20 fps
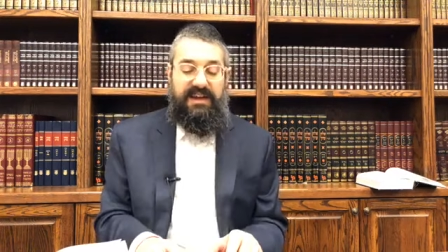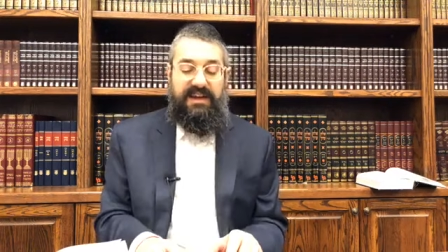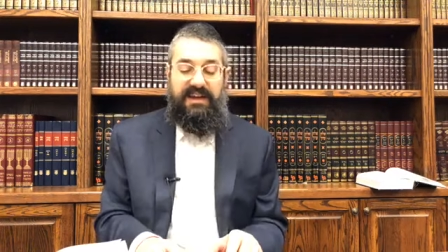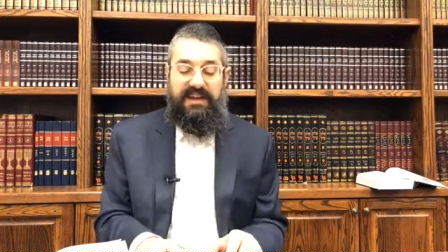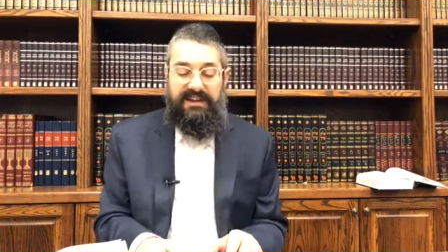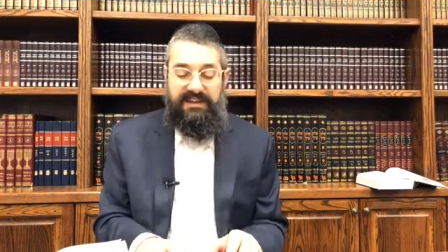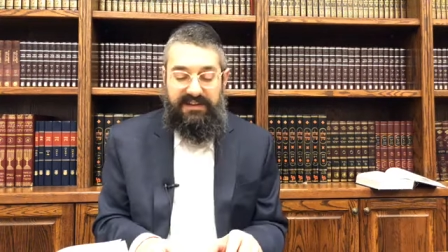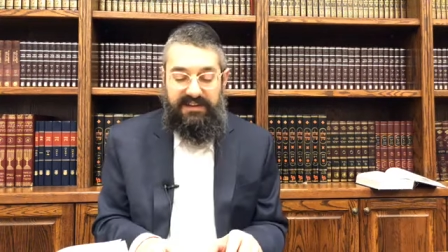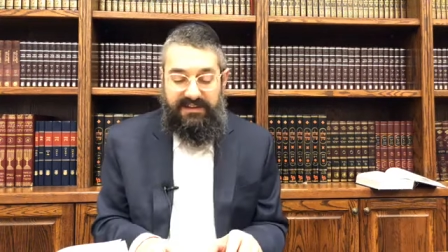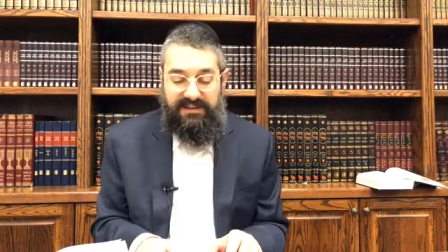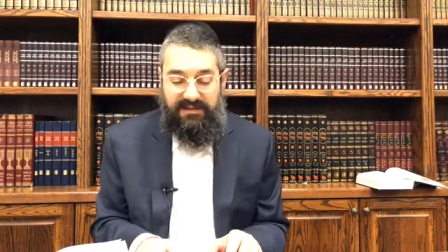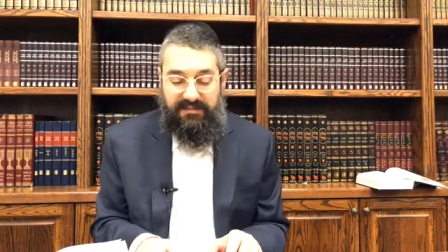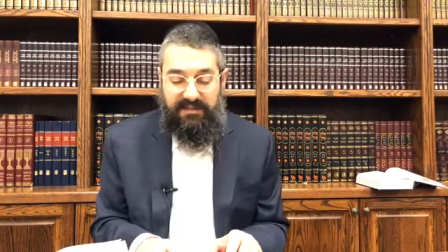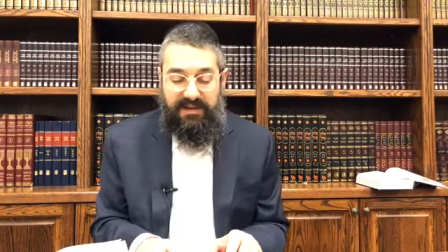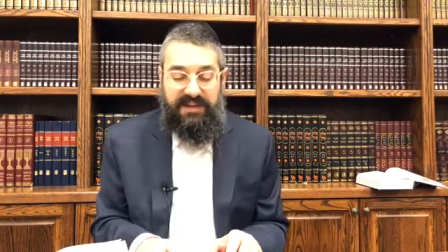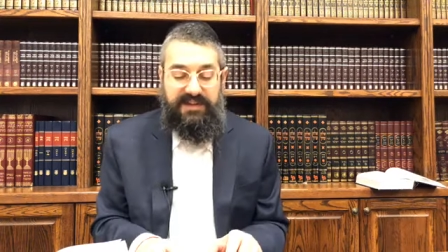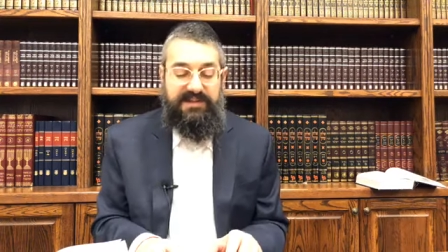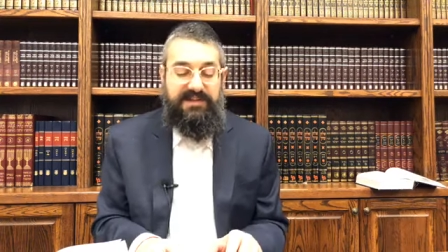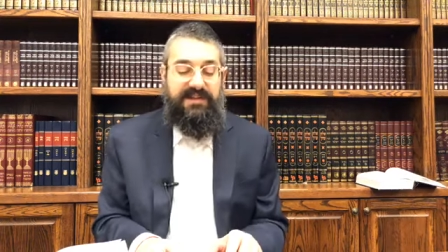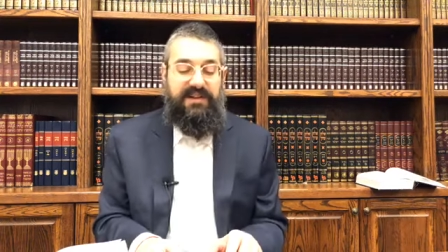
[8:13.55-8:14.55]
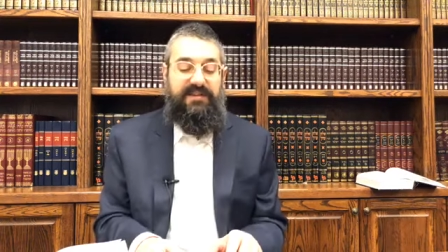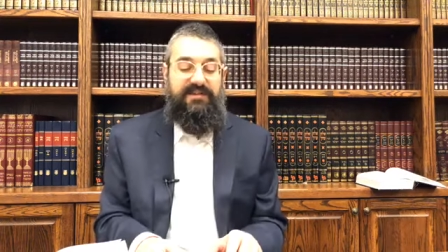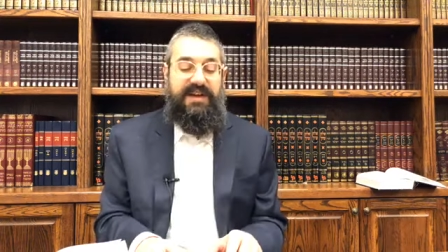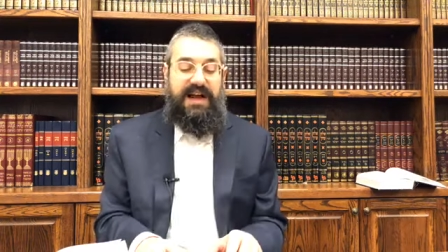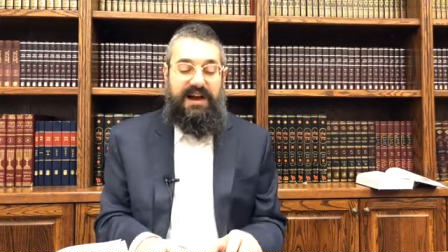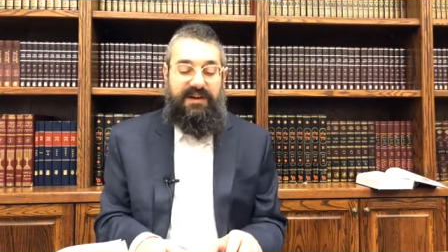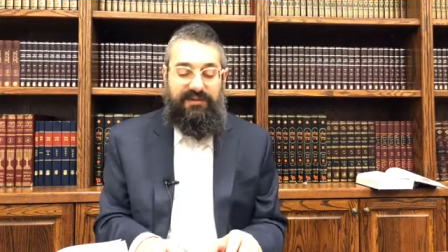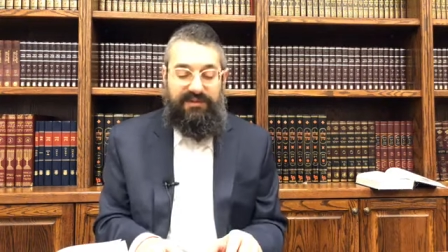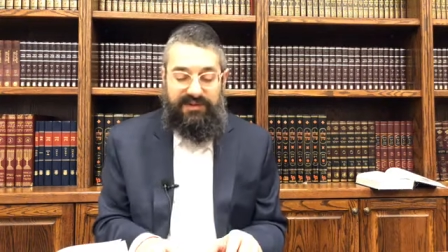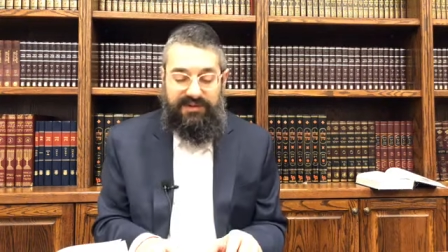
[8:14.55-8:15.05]
in the midst of
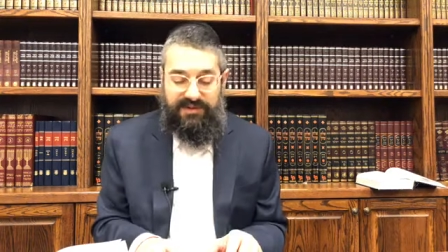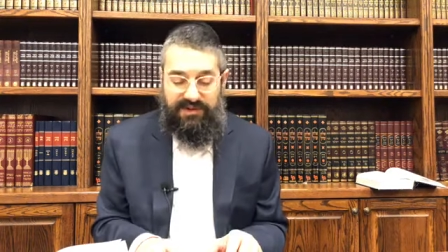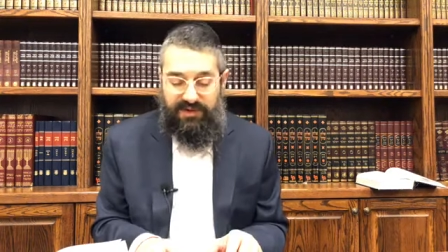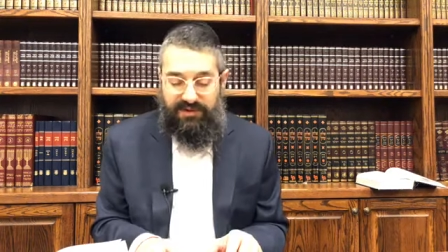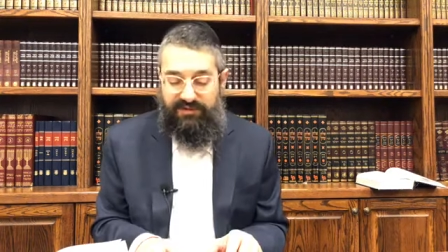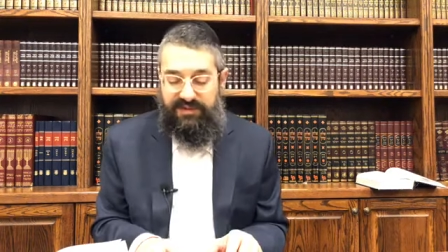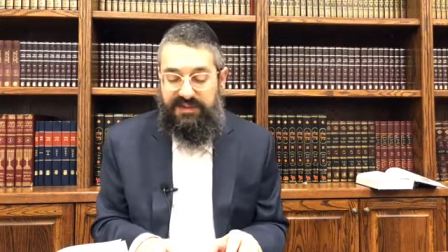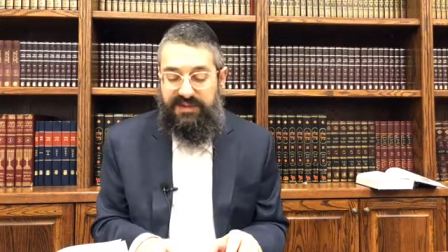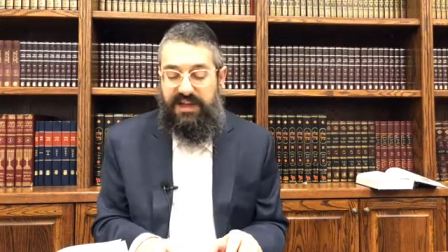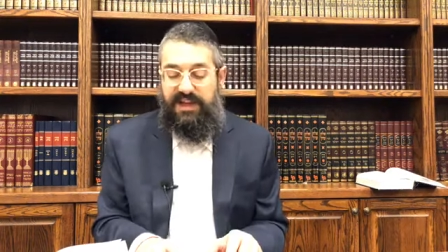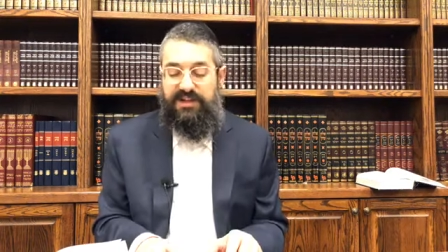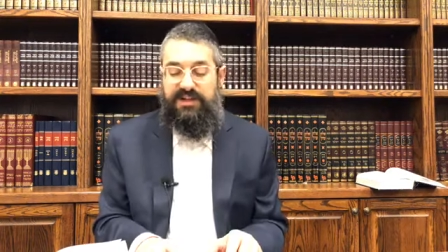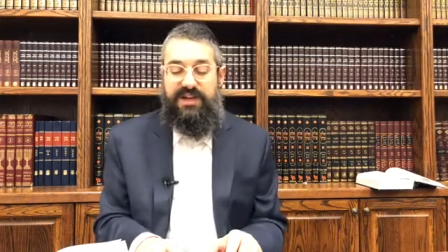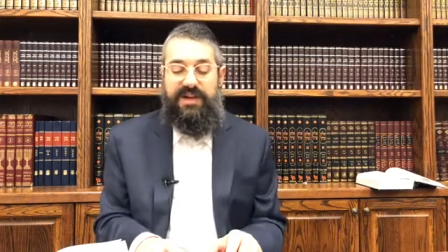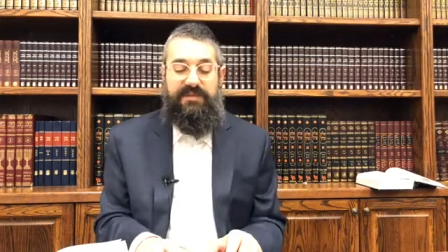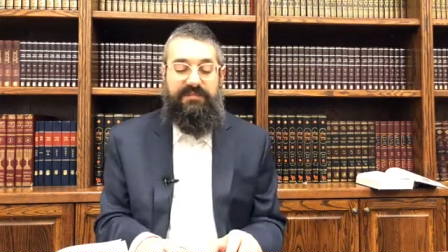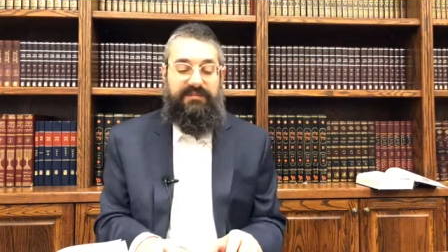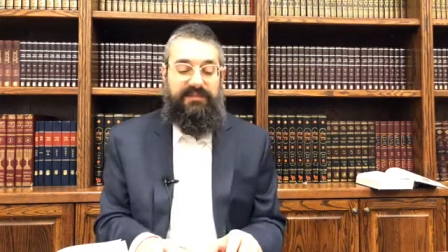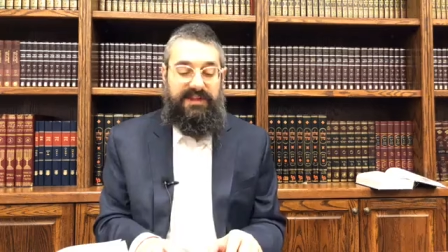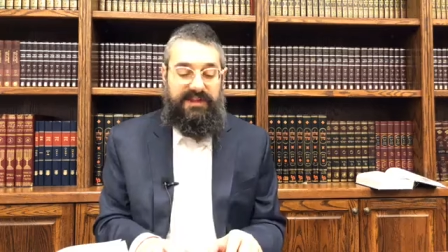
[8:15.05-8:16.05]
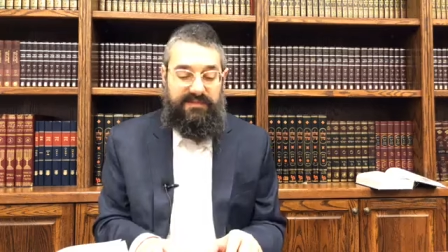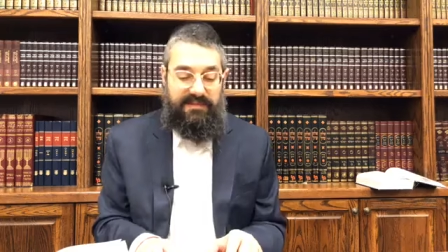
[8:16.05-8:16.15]
our service to Hashem,